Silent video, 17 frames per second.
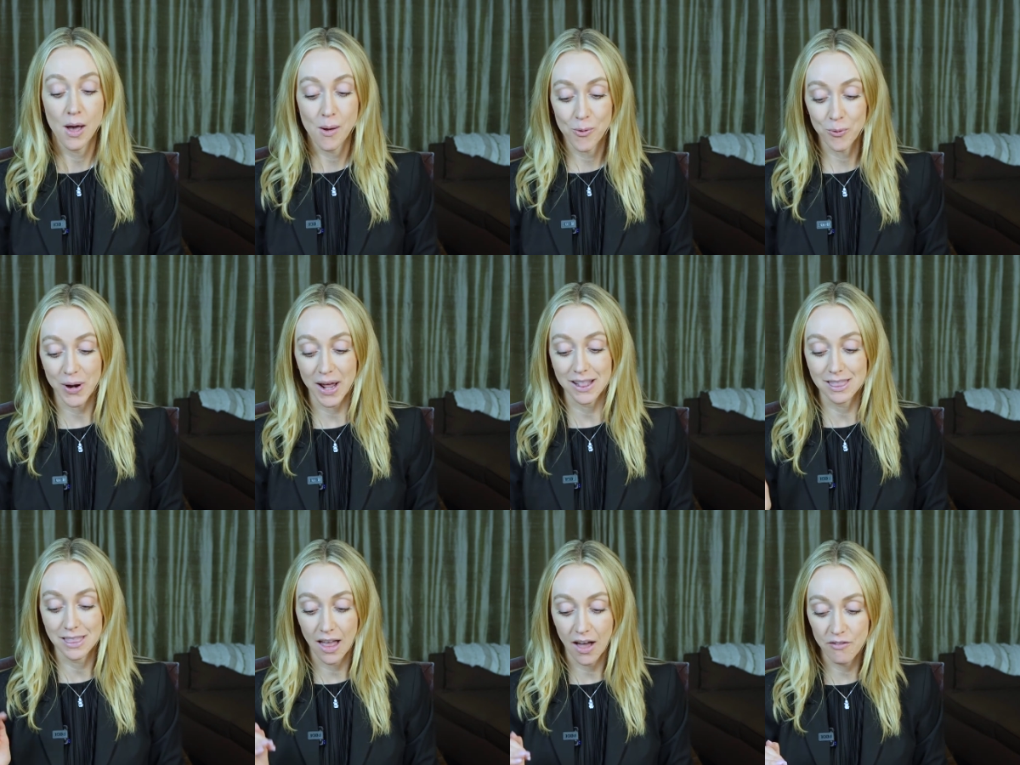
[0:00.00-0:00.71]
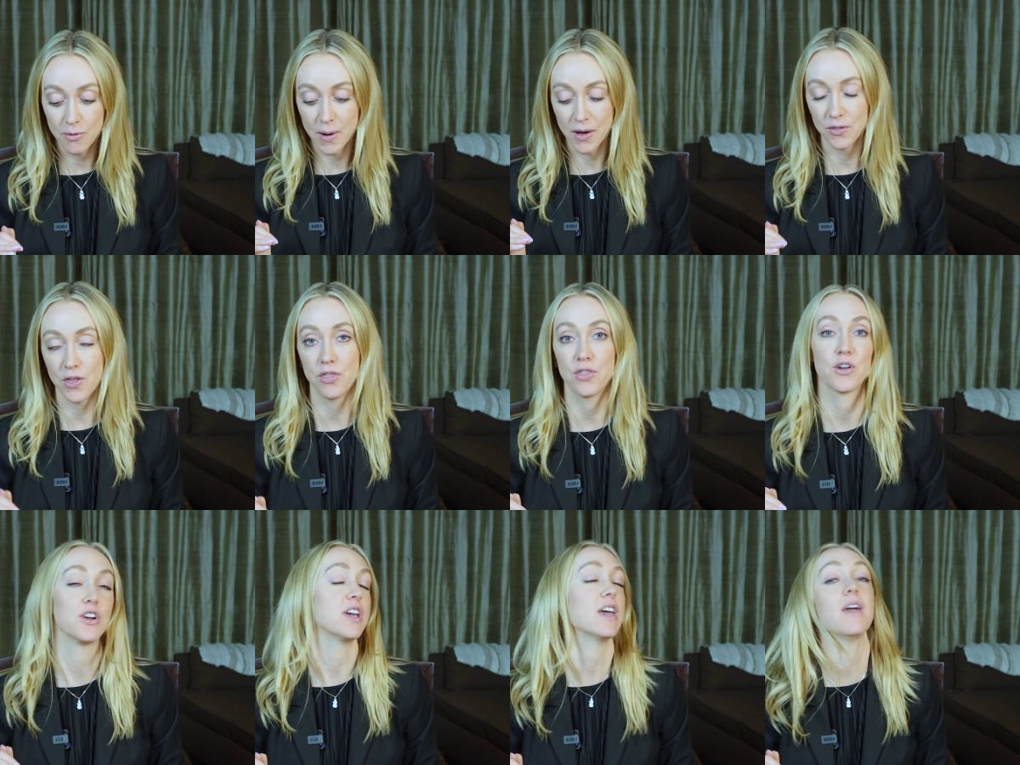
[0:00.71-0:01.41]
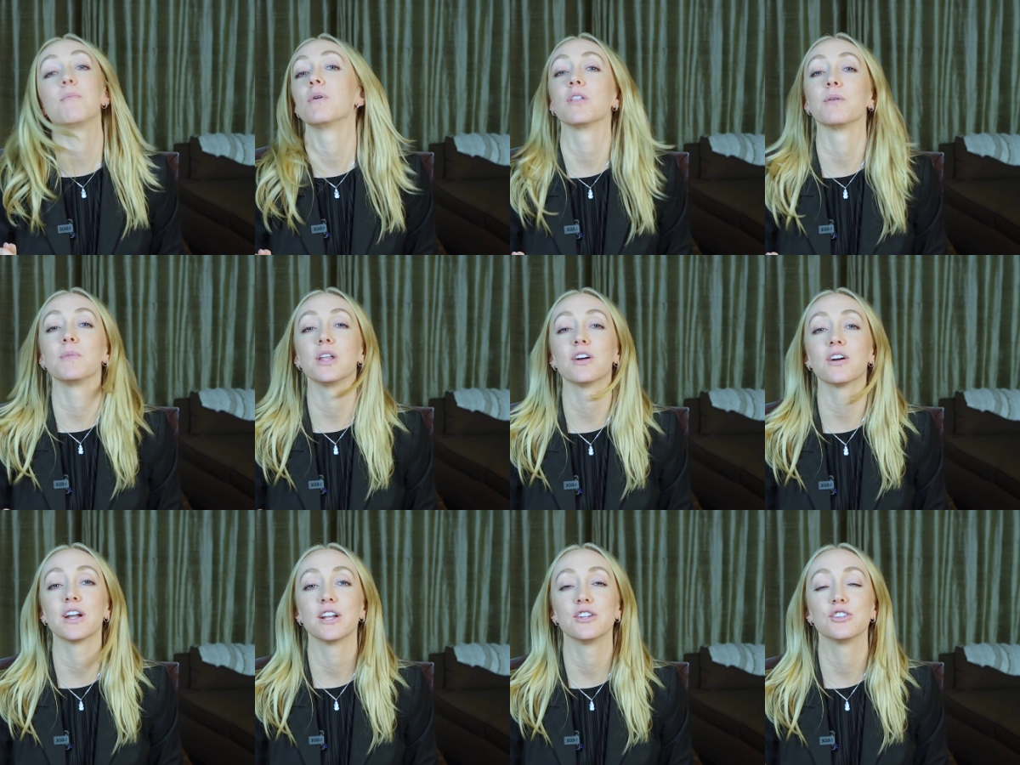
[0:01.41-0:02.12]
But what I love about the
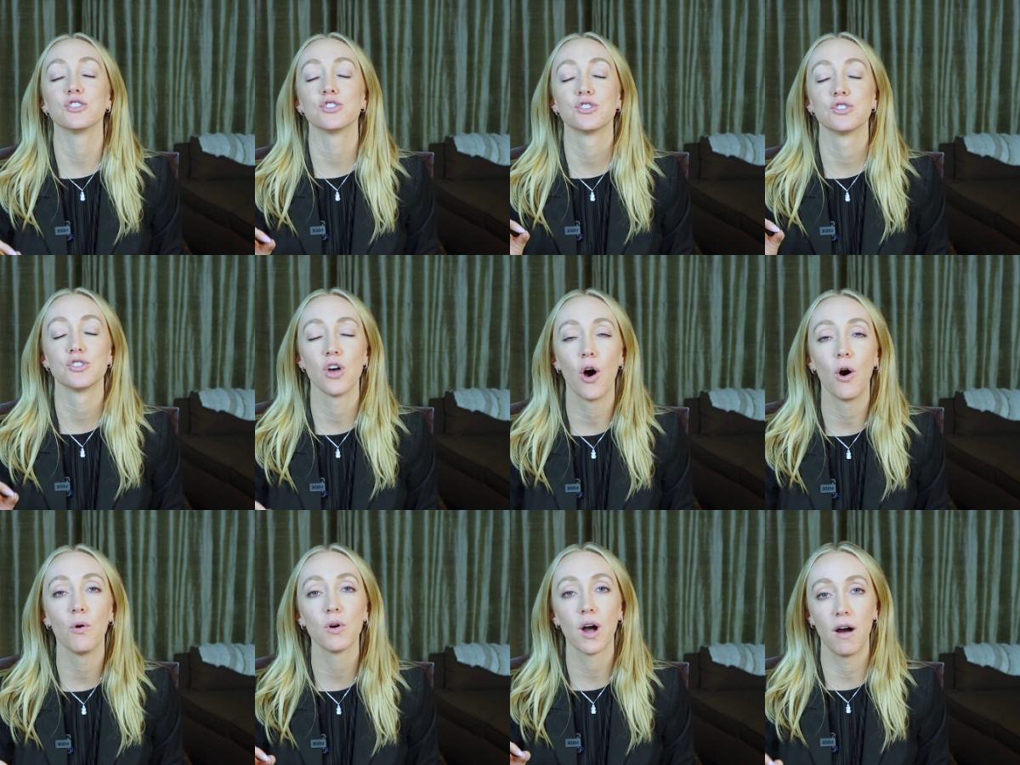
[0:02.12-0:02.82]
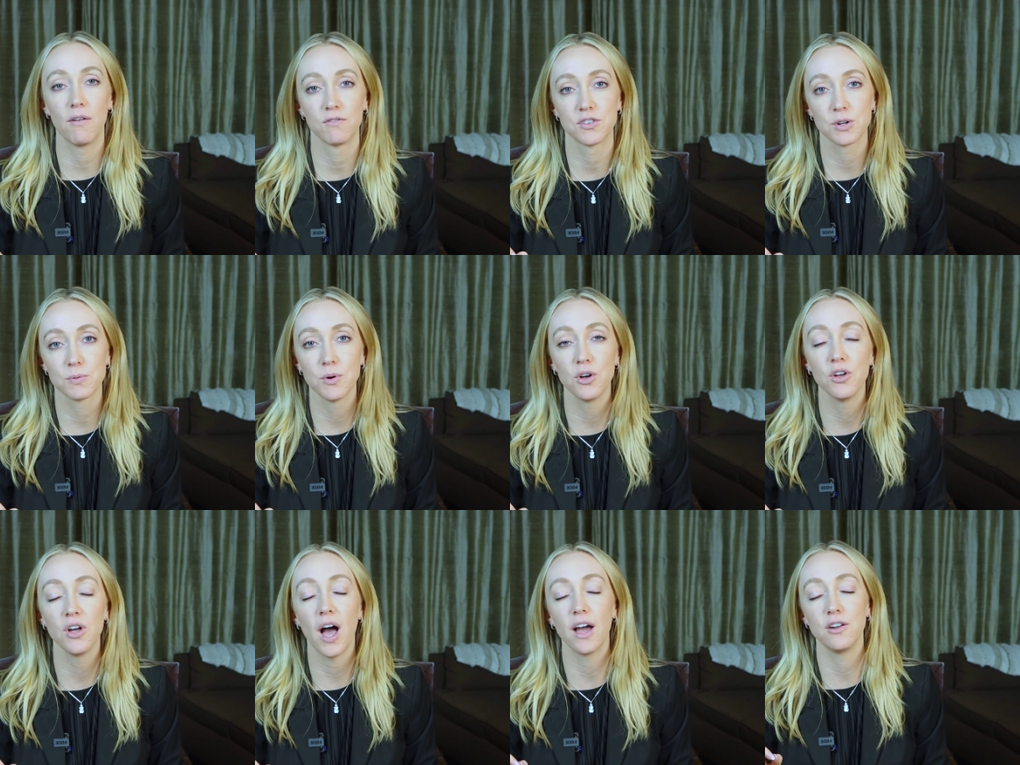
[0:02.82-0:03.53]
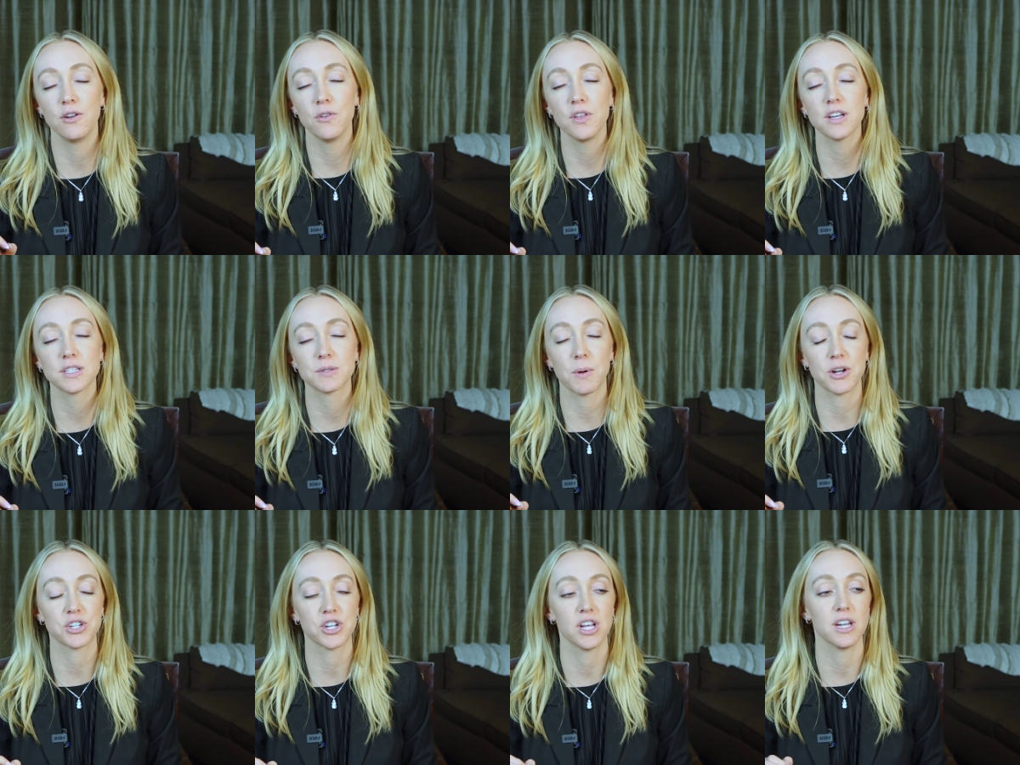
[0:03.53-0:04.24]
38mm, it is so comfortable. I know the
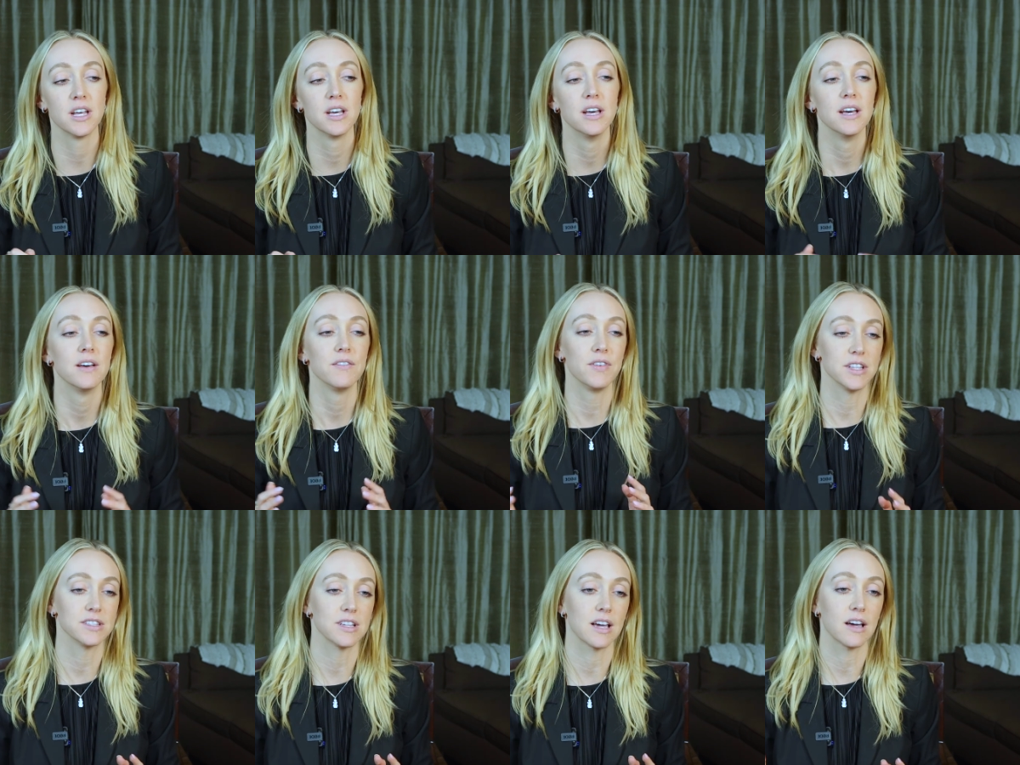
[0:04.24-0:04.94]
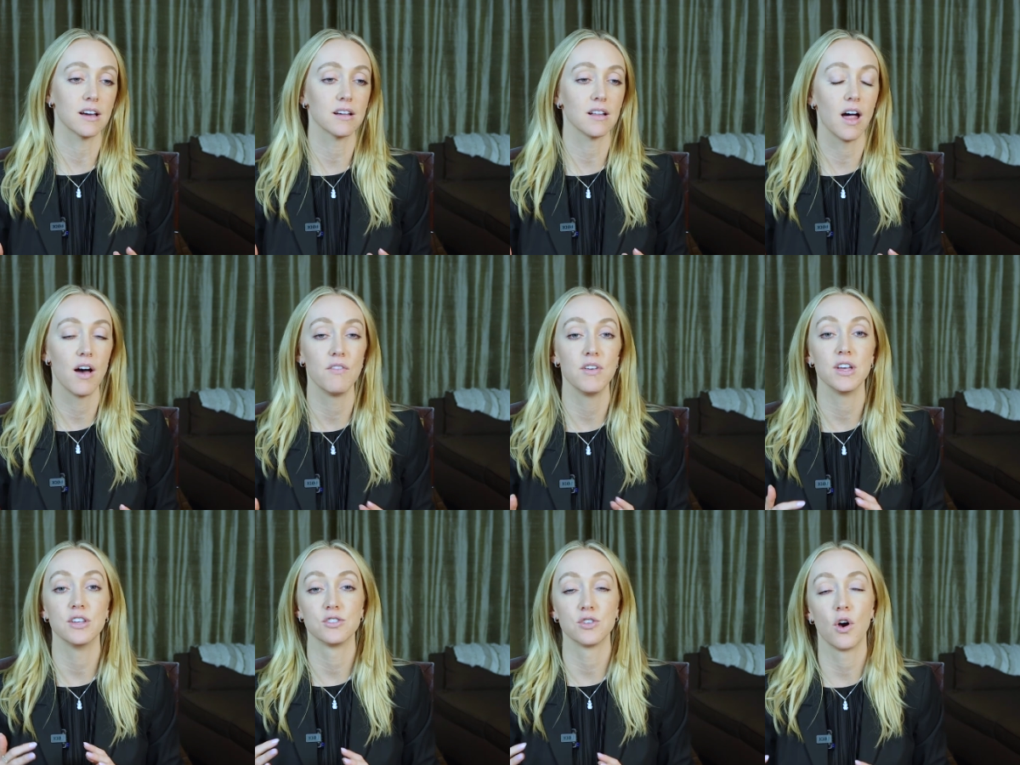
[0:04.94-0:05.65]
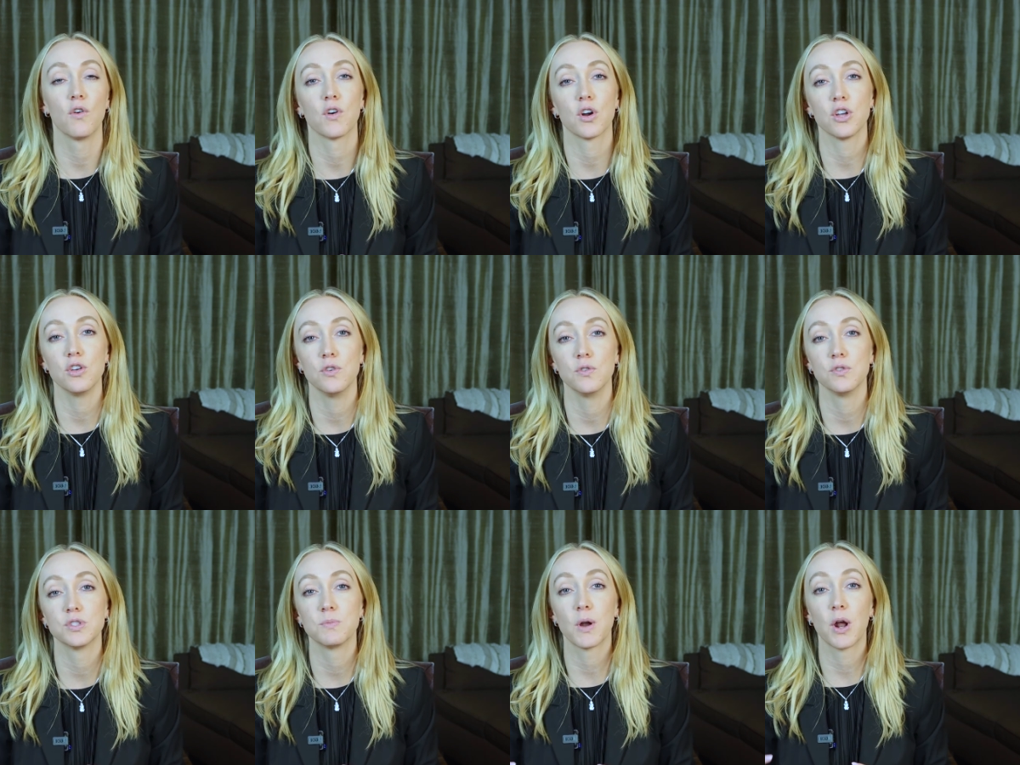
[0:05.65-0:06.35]
expression fits like a glove is
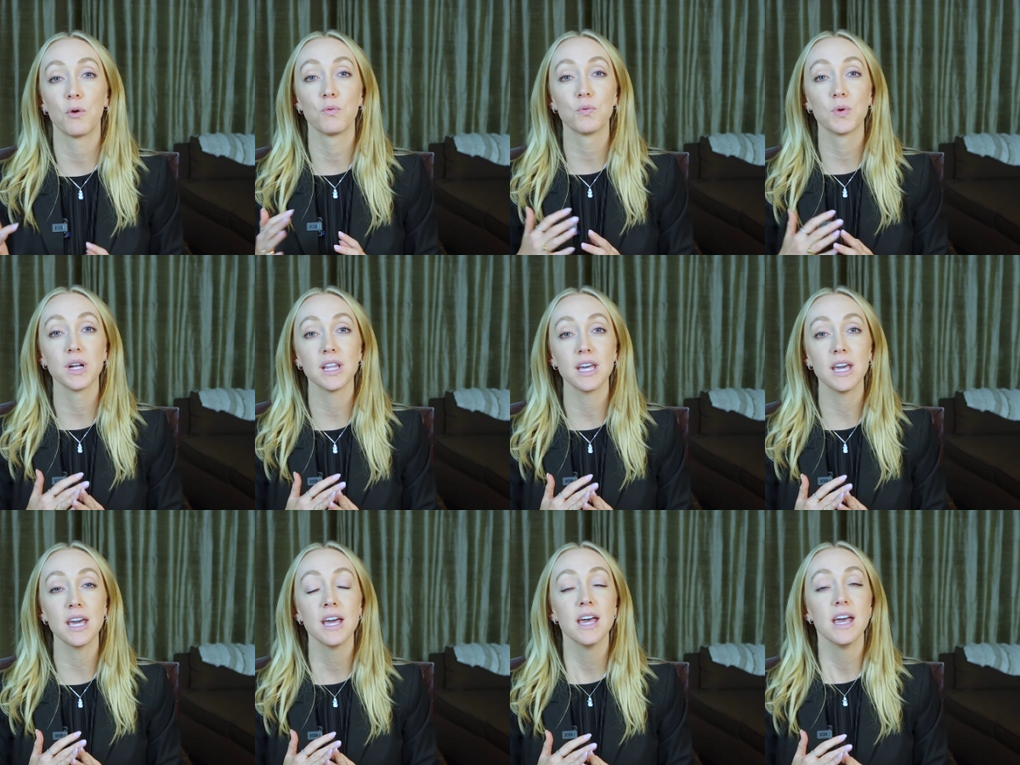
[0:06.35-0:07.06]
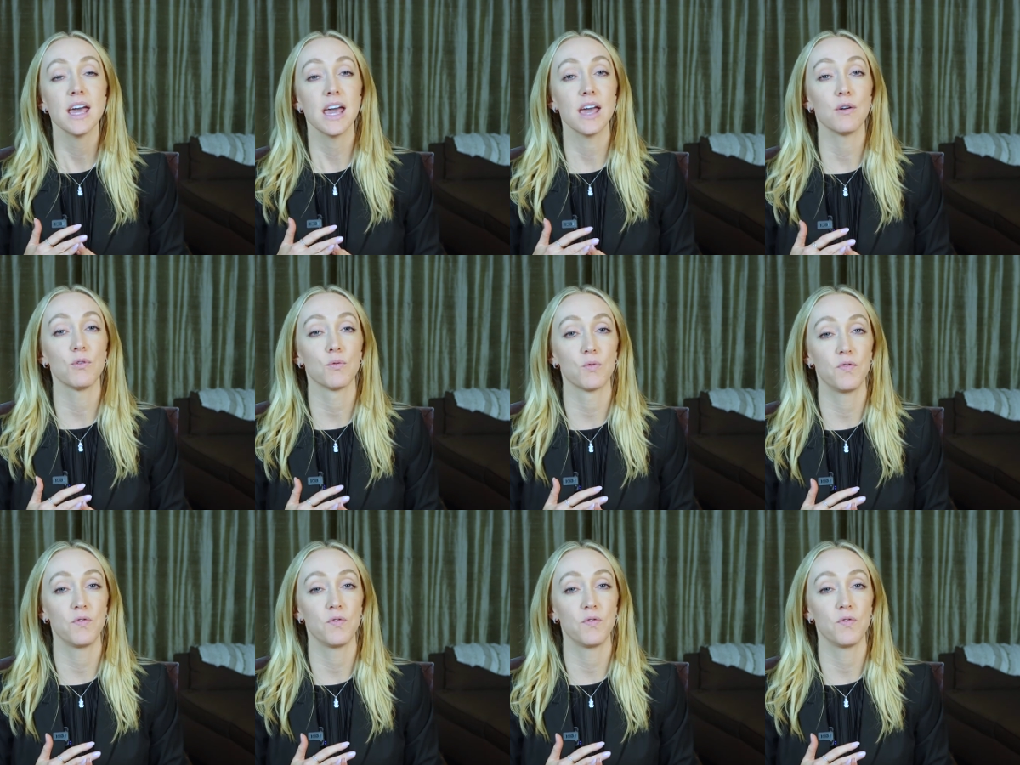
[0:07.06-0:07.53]
overused, but it